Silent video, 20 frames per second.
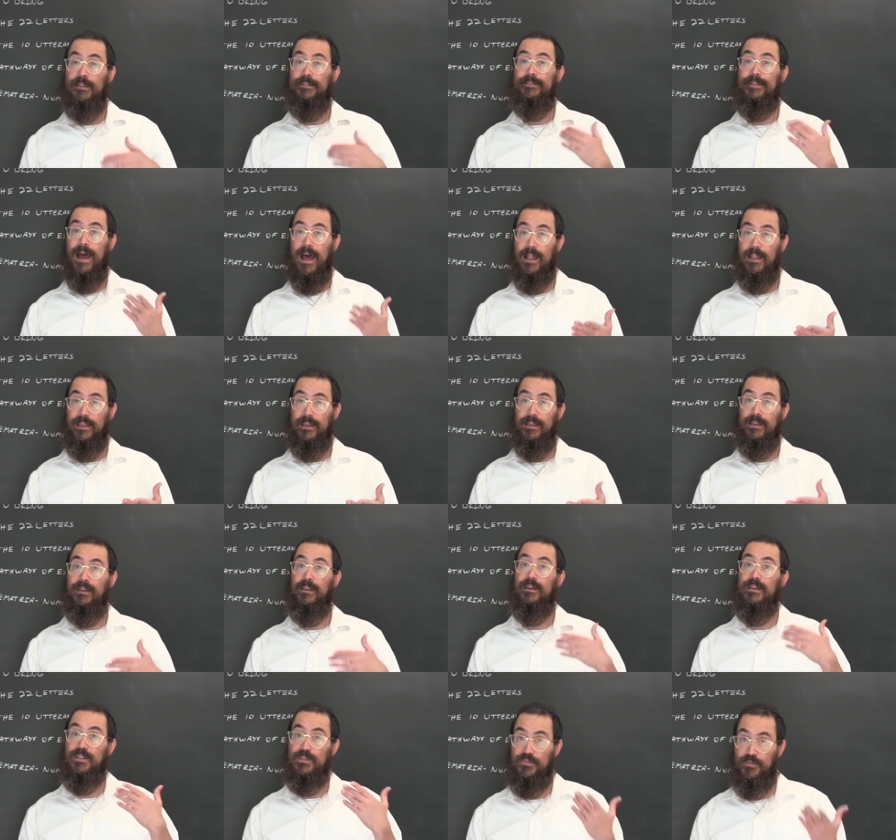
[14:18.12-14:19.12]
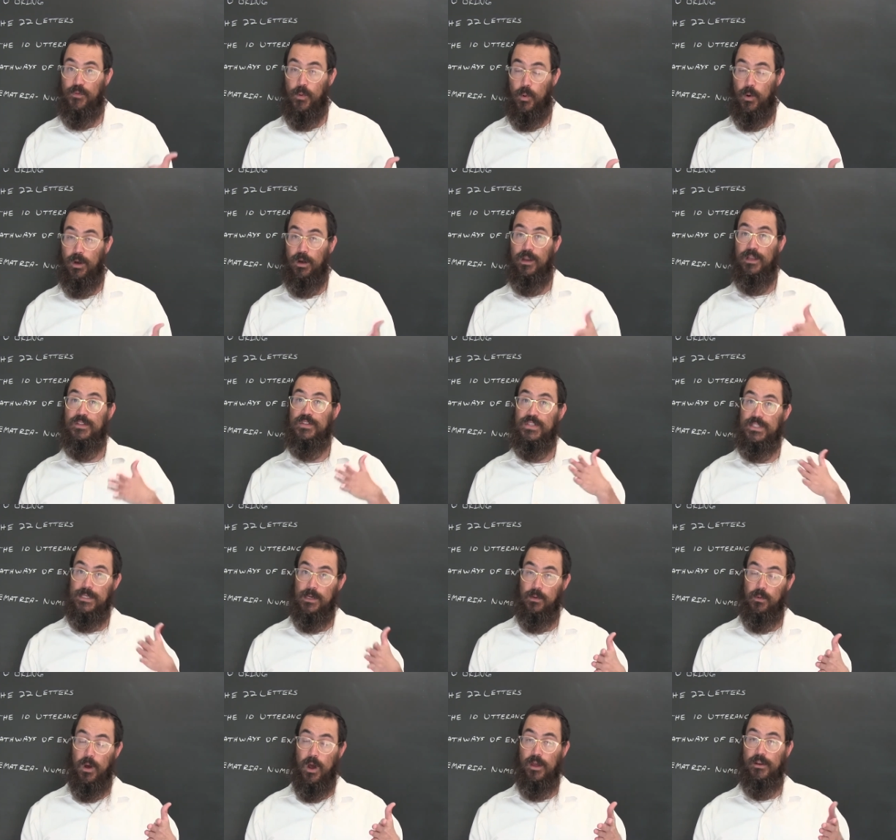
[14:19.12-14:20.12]
Dalid is four, and
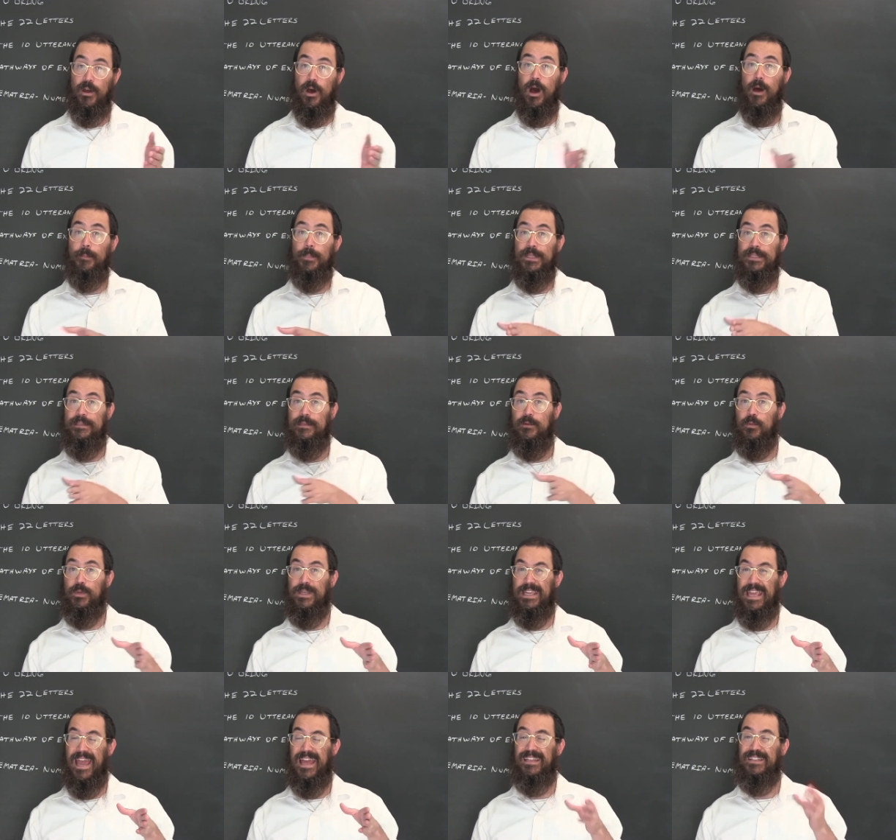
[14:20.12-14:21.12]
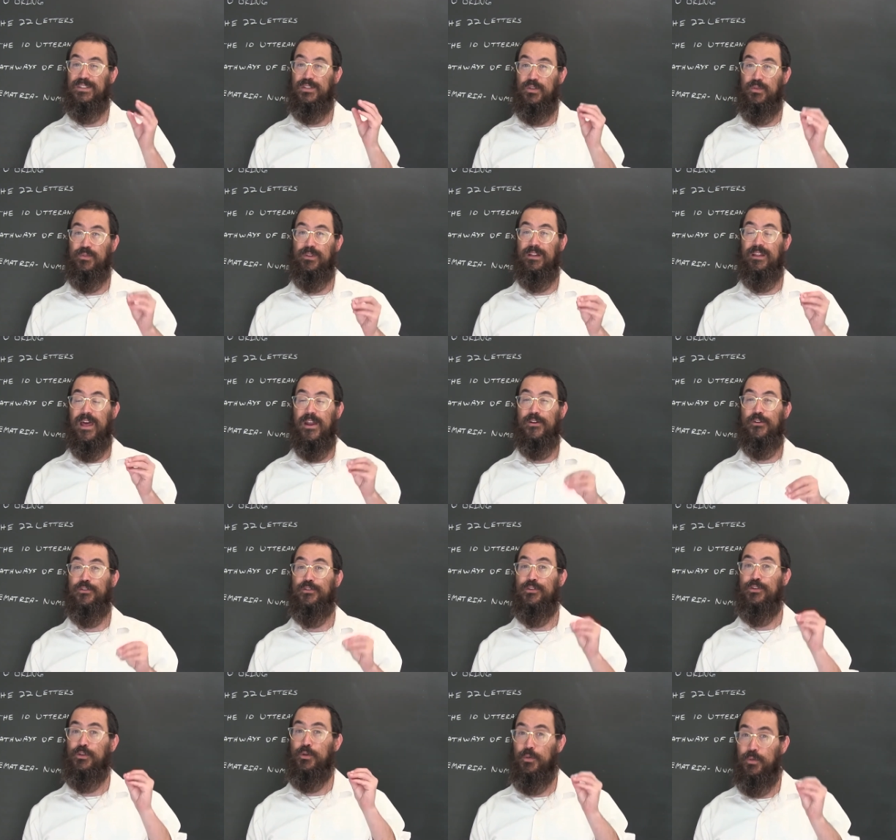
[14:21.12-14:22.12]
so on, up until we get to the letter
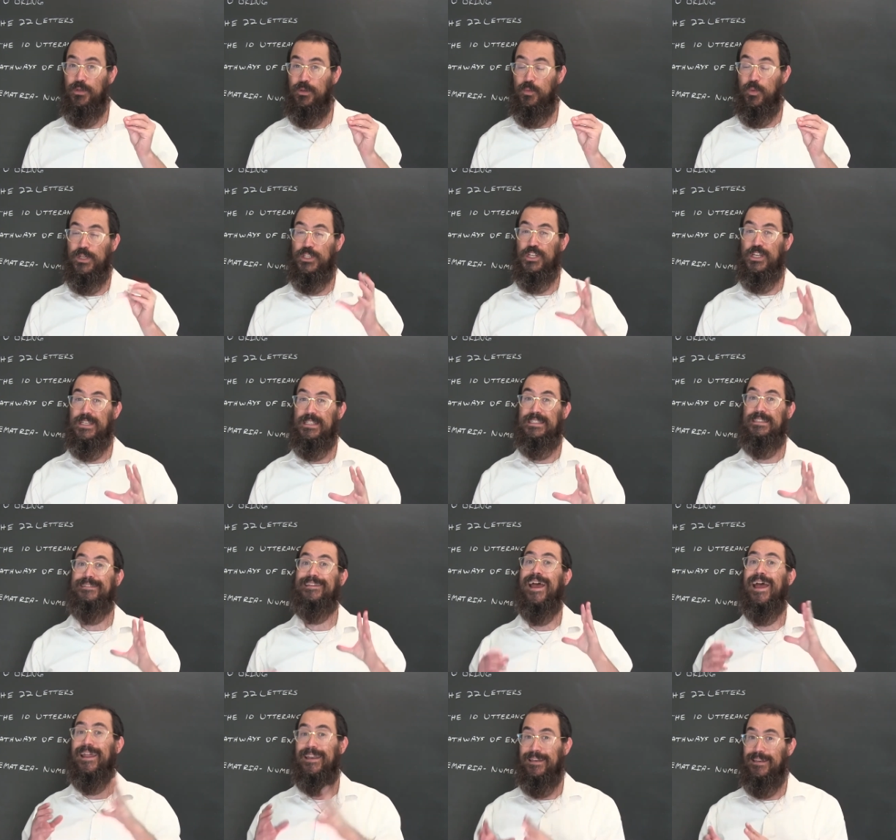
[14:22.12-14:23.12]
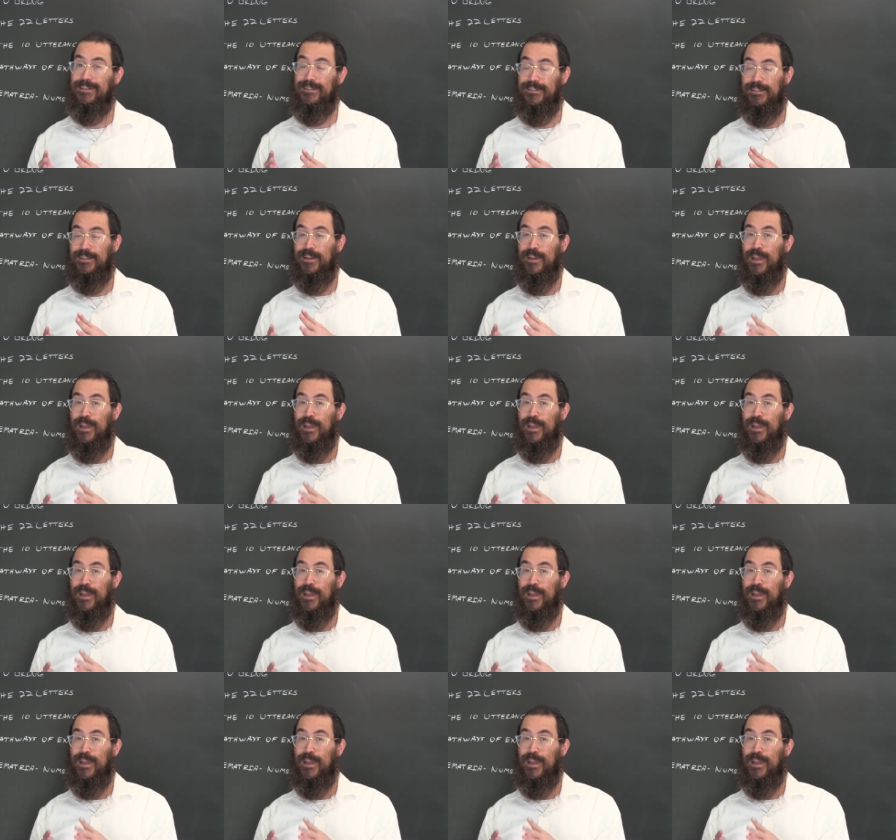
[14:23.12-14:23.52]
Yud, which is 10.